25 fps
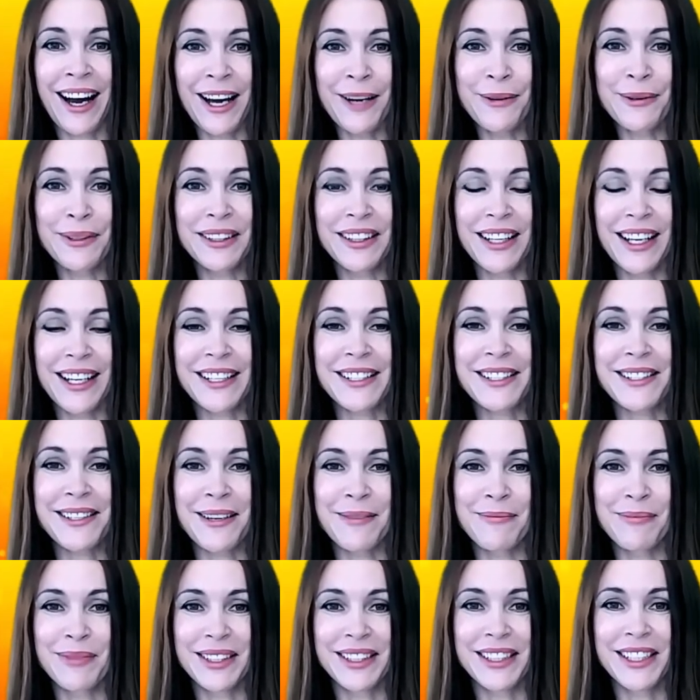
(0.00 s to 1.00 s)
I would like
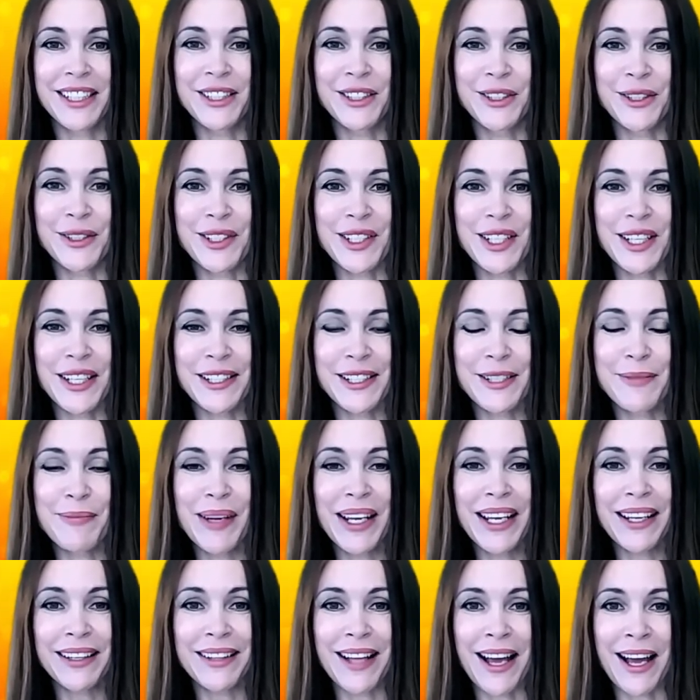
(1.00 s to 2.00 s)
somebody to
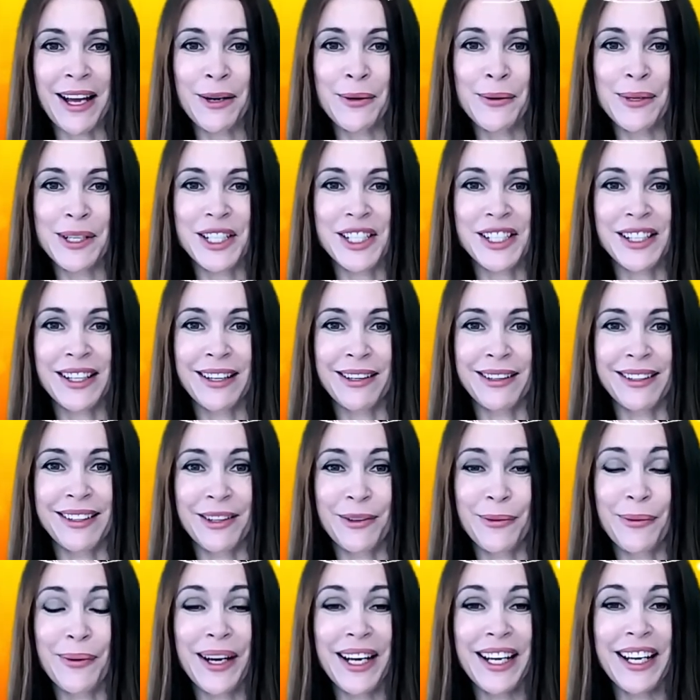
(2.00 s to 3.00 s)
teach me a language
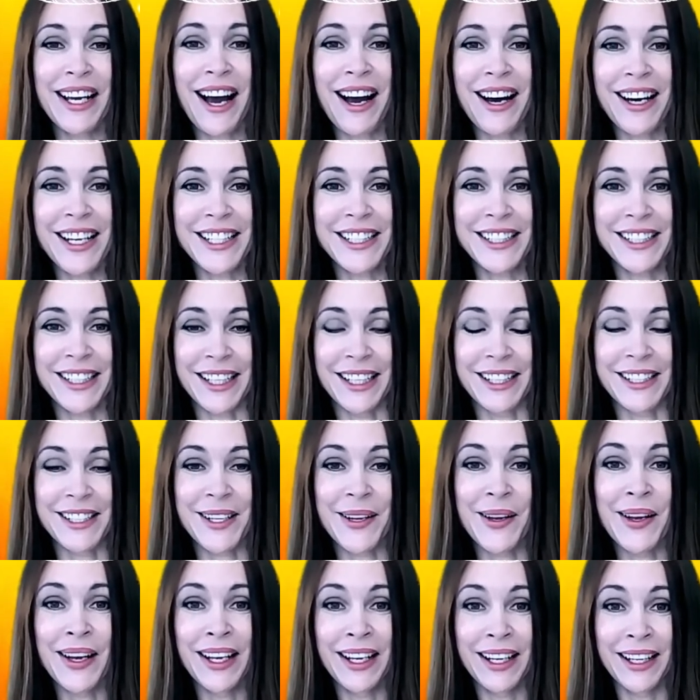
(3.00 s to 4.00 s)
the way I
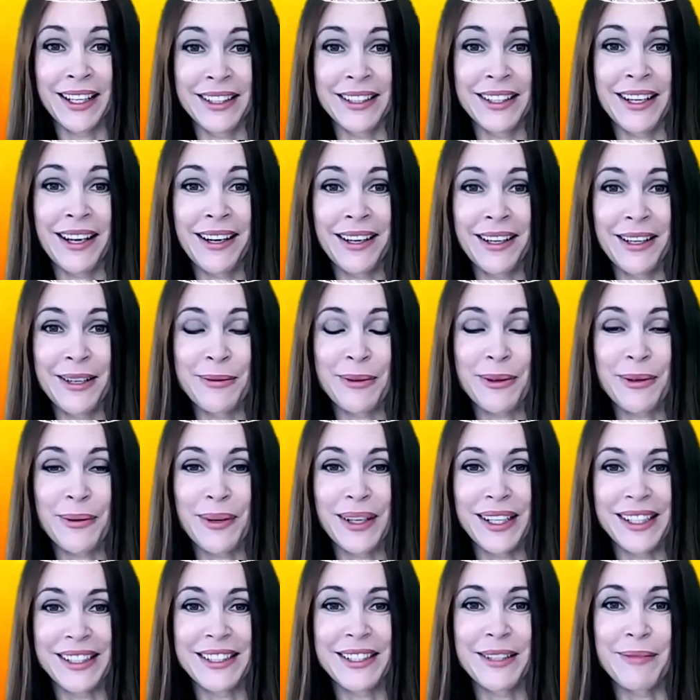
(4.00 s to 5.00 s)
teach. And I am
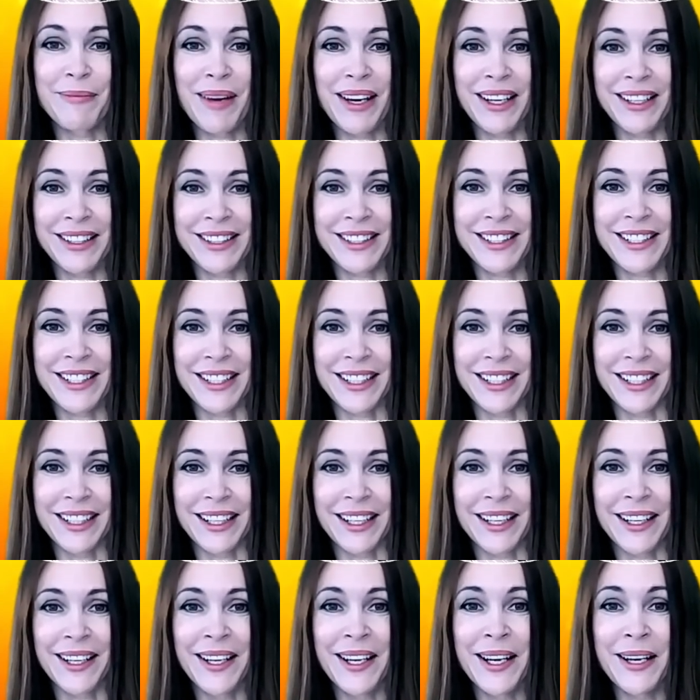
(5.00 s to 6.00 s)
quite
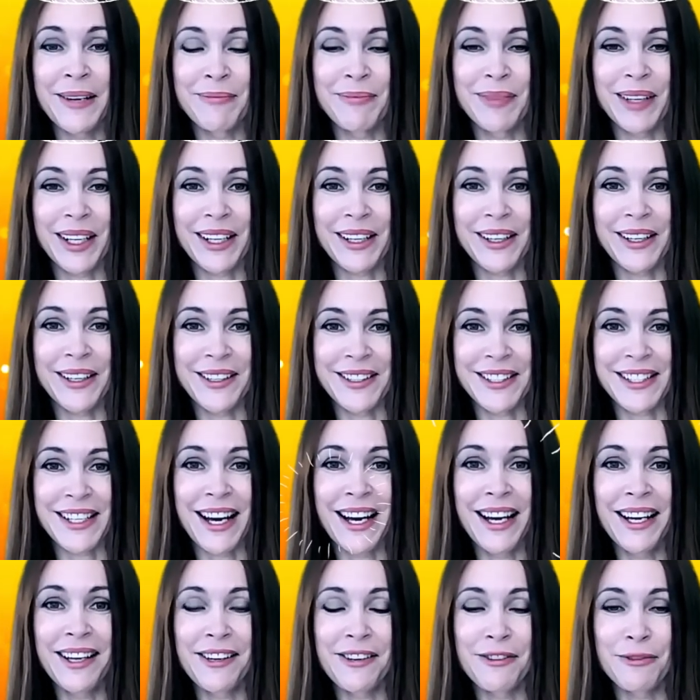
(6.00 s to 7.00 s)
demanding
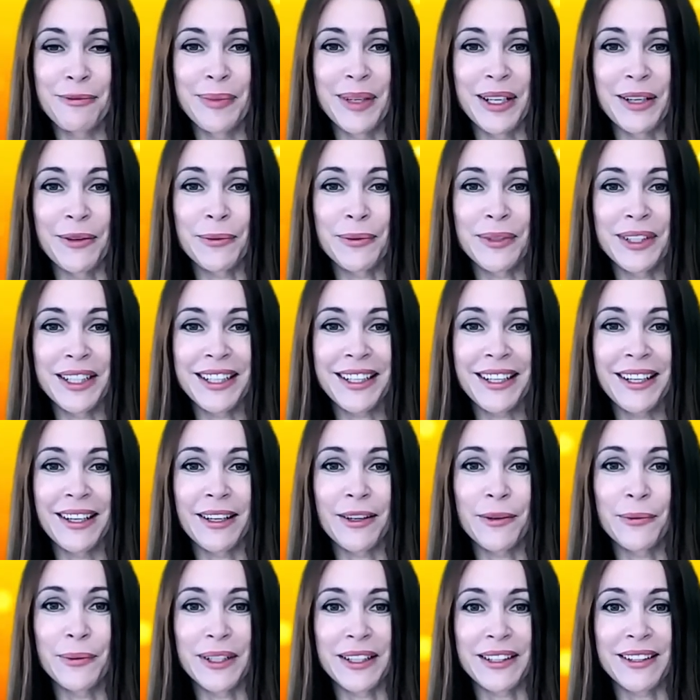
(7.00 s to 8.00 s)
because I have been
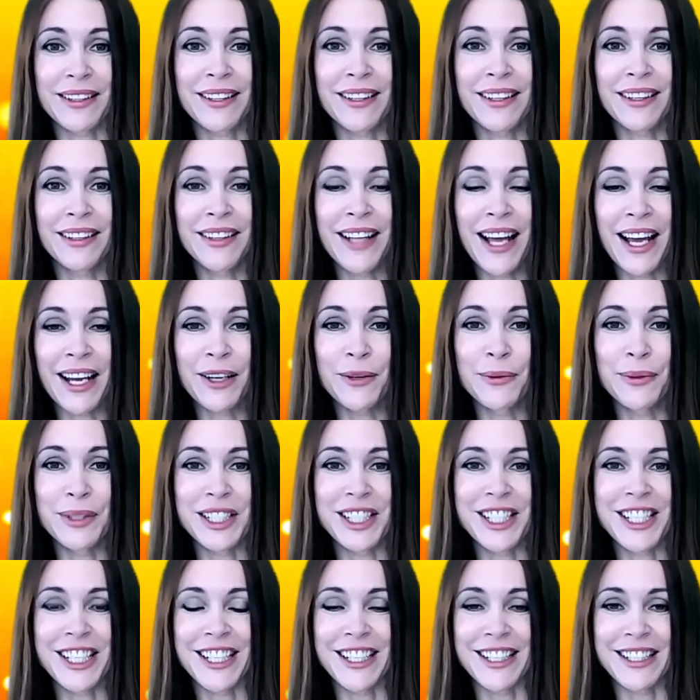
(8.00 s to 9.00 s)
working with
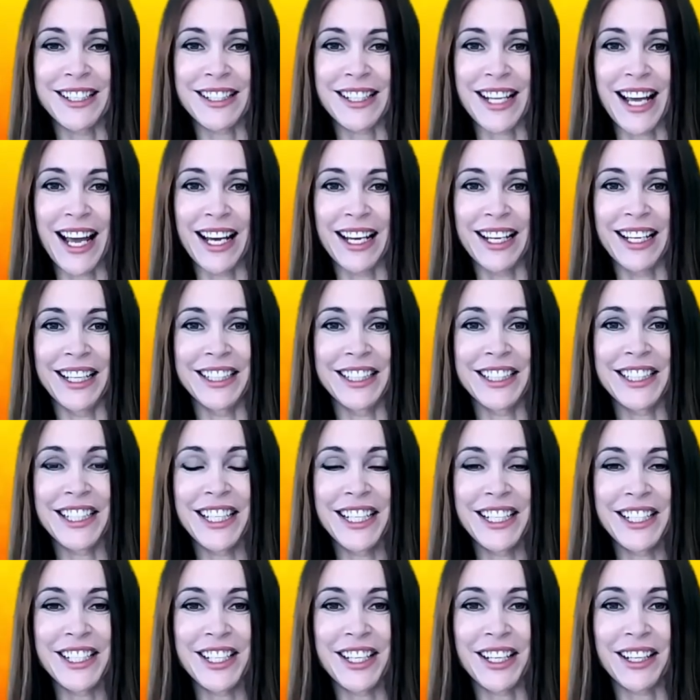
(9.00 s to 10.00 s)
languages
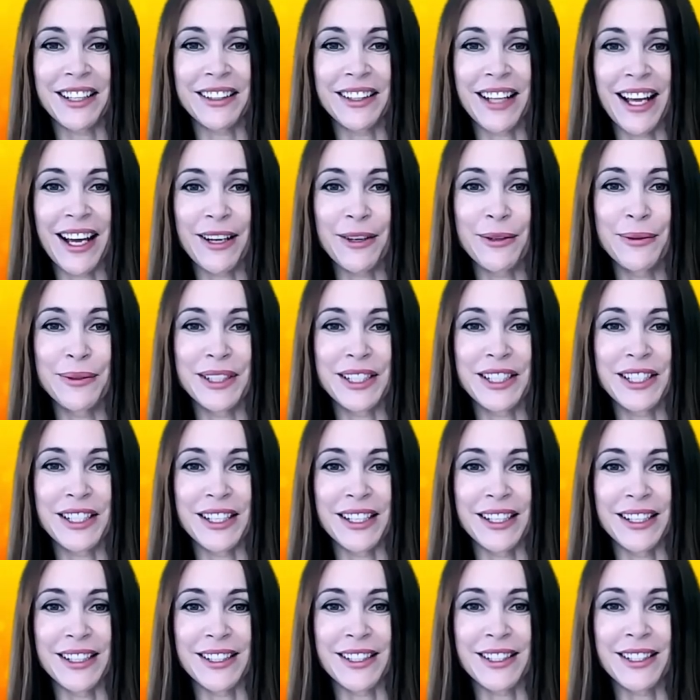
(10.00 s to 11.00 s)
and teaching
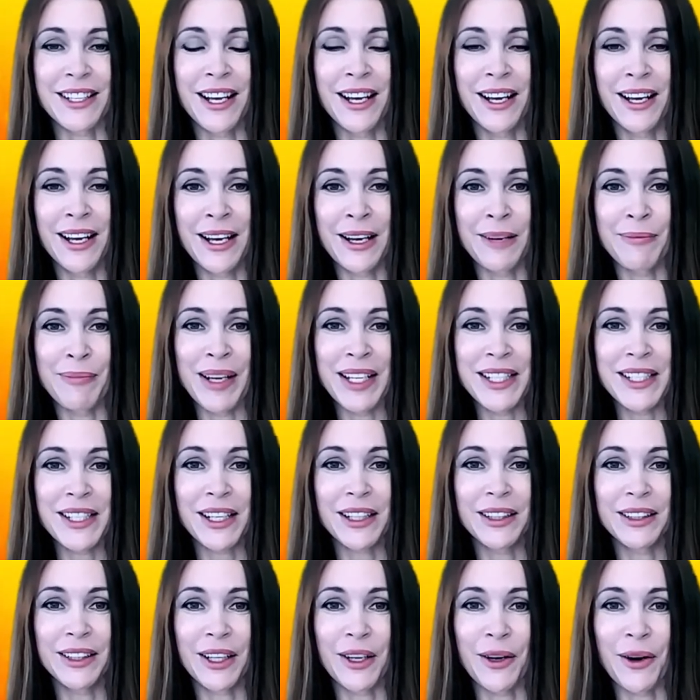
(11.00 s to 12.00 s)
languages
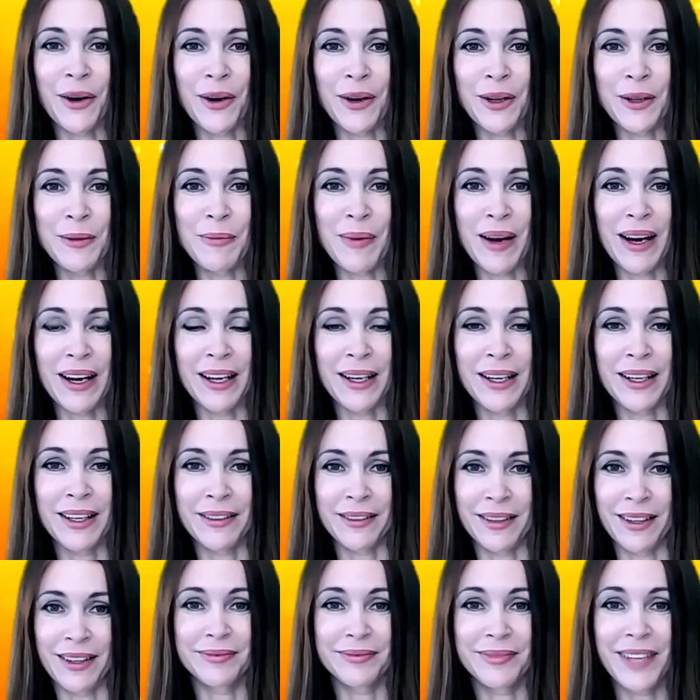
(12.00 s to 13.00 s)
basically all
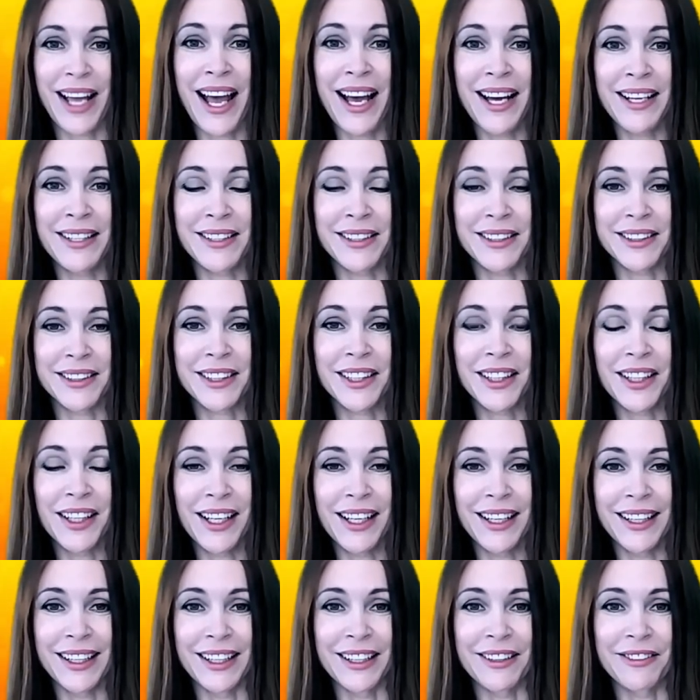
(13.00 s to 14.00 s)
my adult
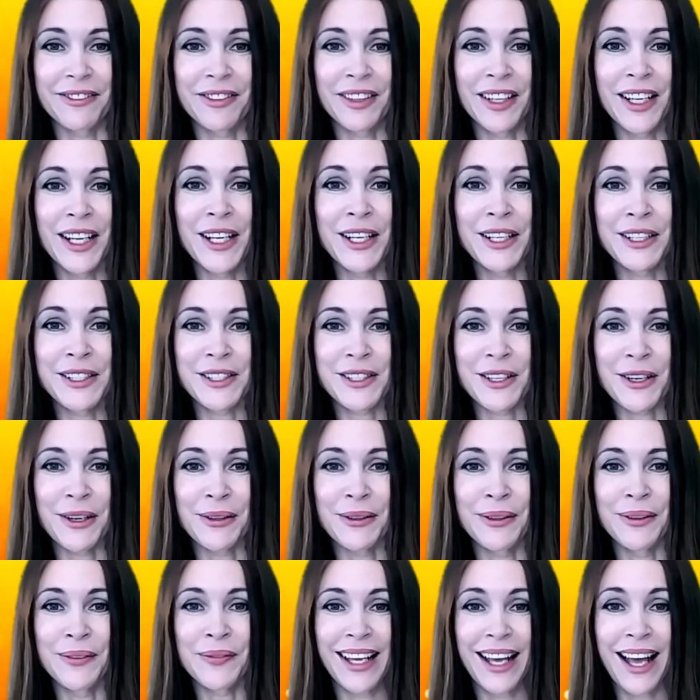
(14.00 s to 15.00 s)
life.
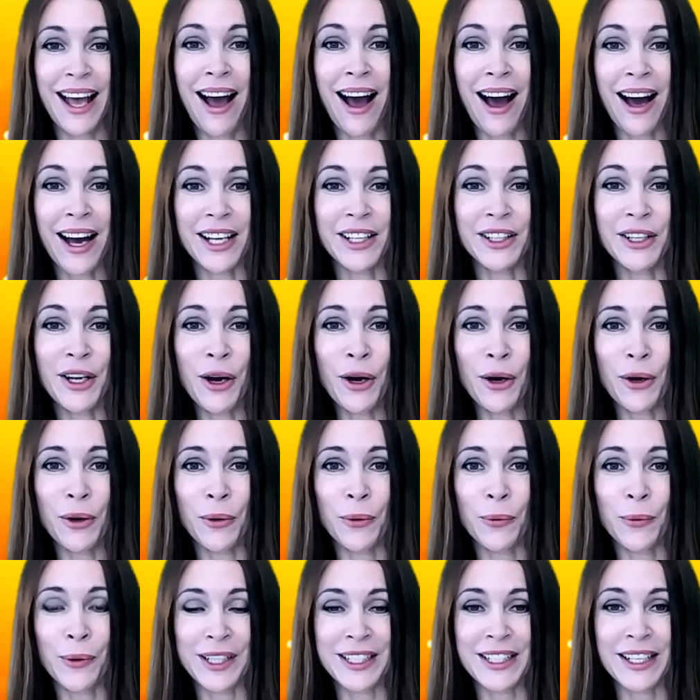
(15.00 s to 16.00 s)
So I
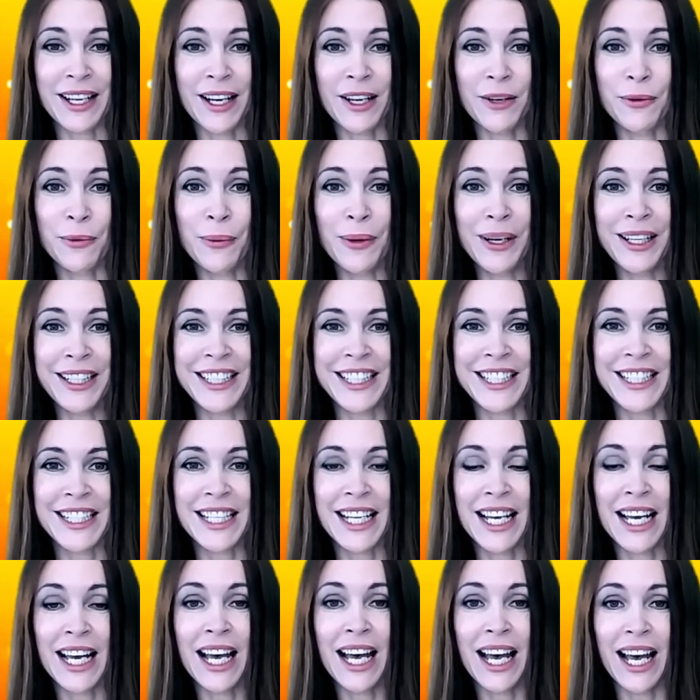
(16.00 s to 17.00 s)
know what I
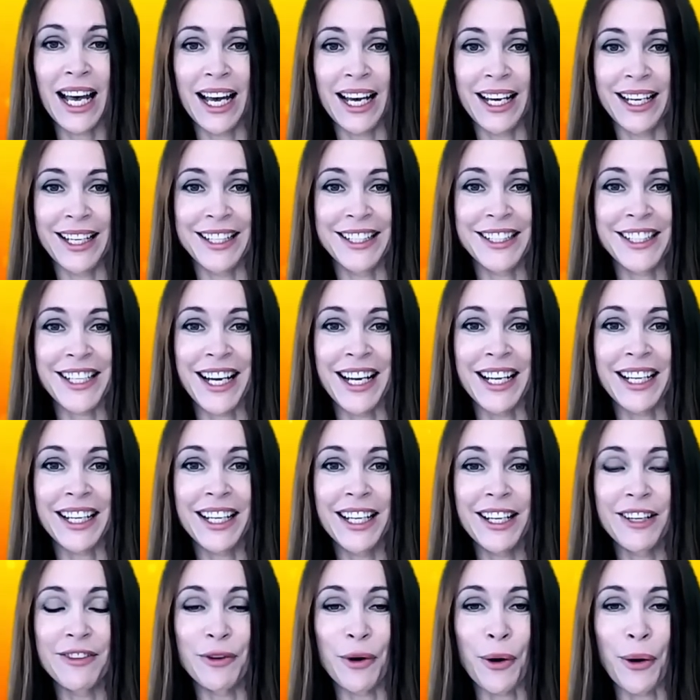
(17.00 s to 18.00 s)
want and
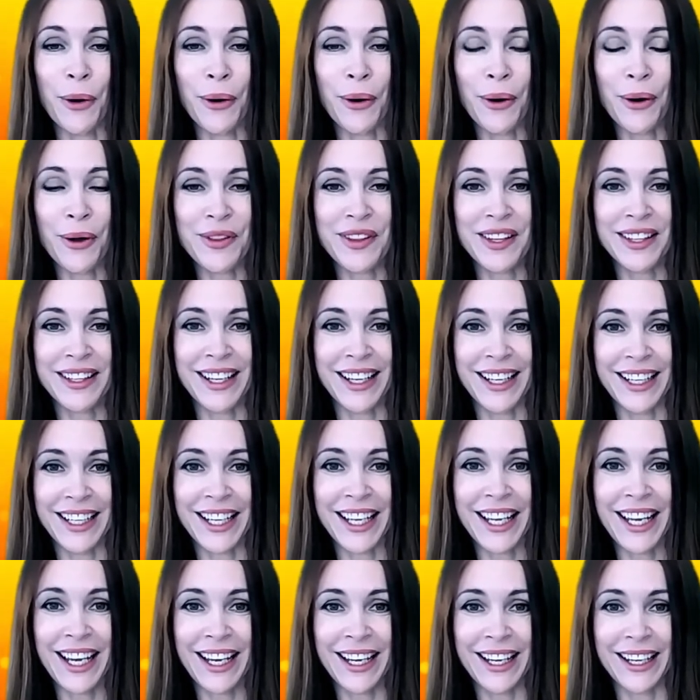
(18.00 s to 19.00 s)
I give all that
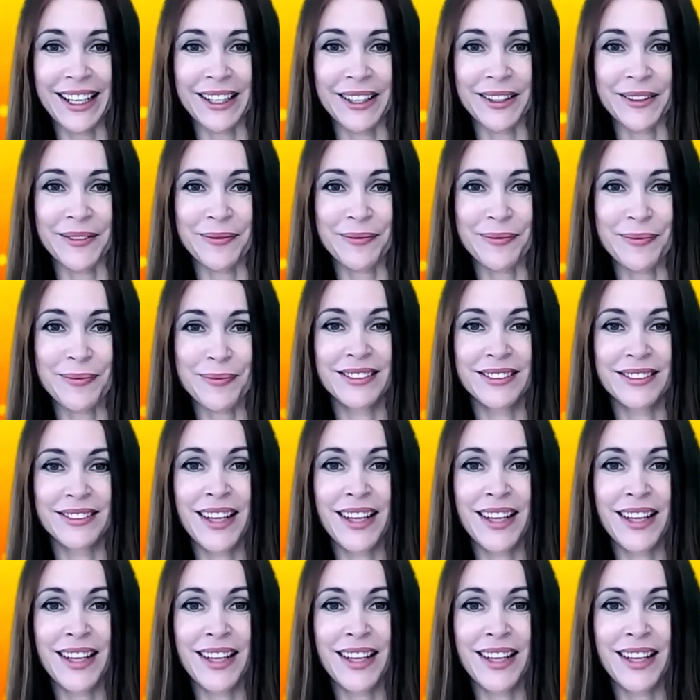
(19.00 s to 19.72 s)
I can.